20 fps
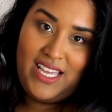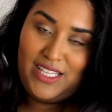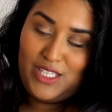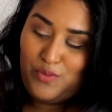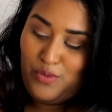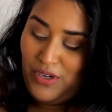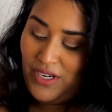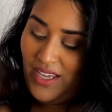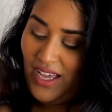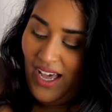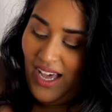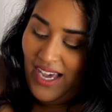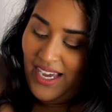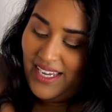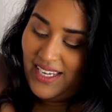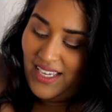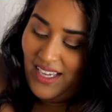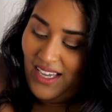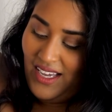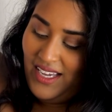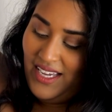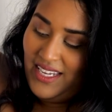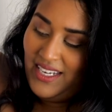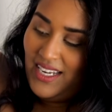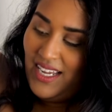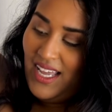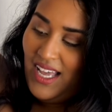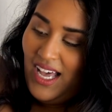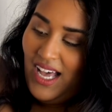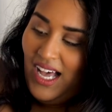It's pretty high cut,
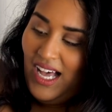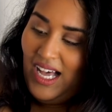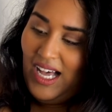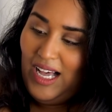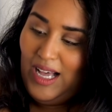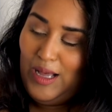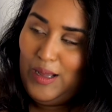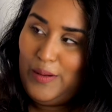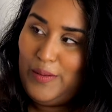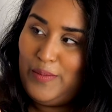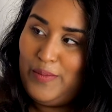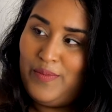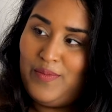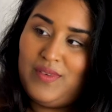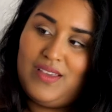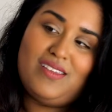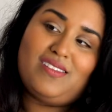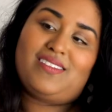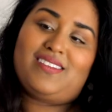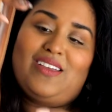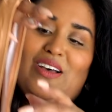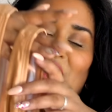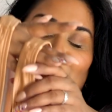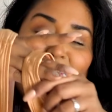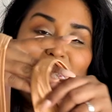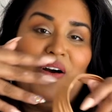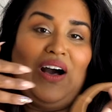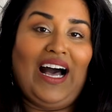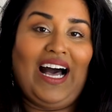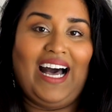um,
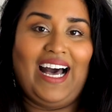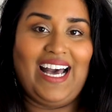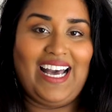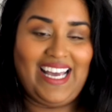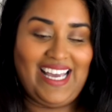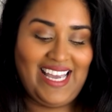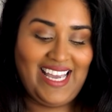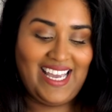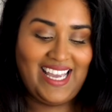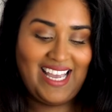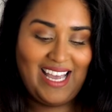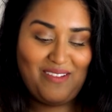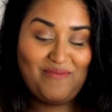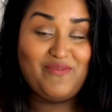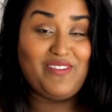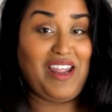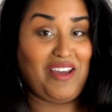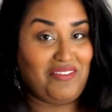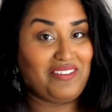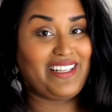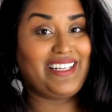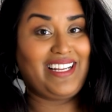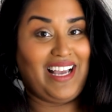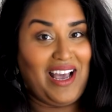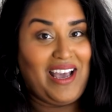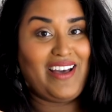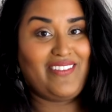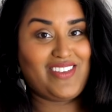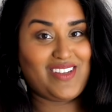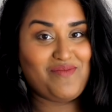so I am definitely, I
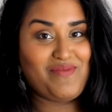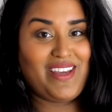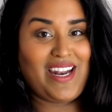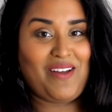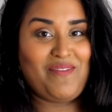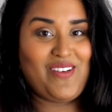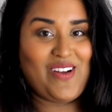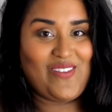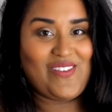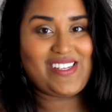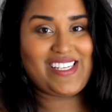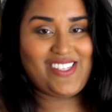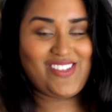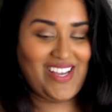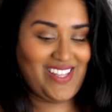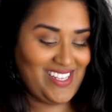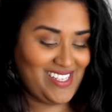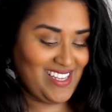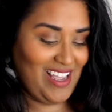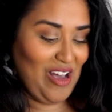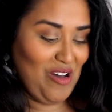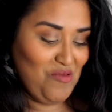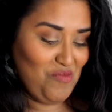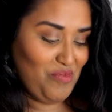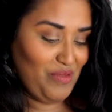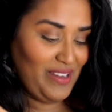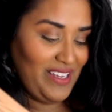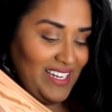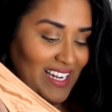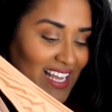have to admit, I'm nervous to try this
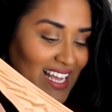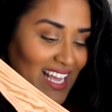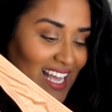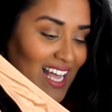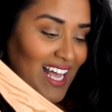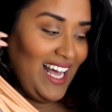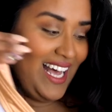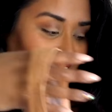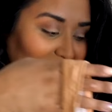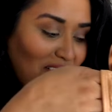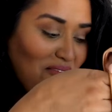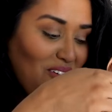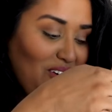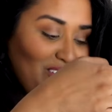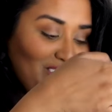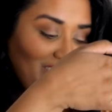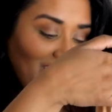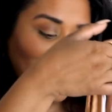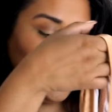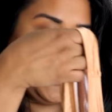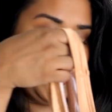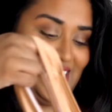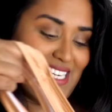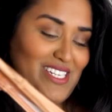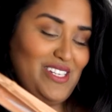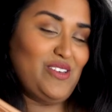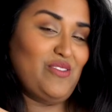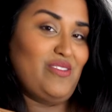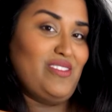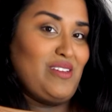out, but I am also excited
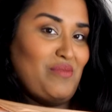to do